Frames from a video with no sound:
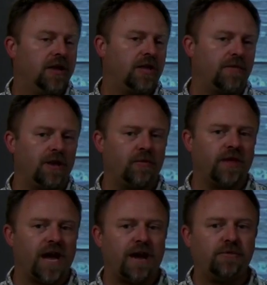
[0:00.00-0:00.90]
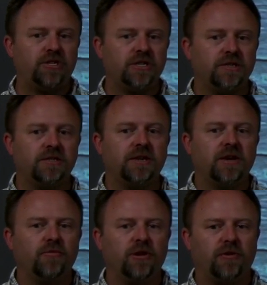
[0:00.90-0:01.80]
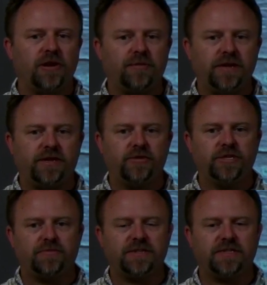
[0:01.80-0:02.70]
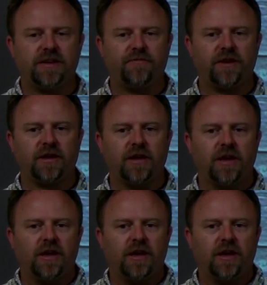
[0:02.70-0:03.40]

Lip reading: coming up with options. We don't want to be too specific.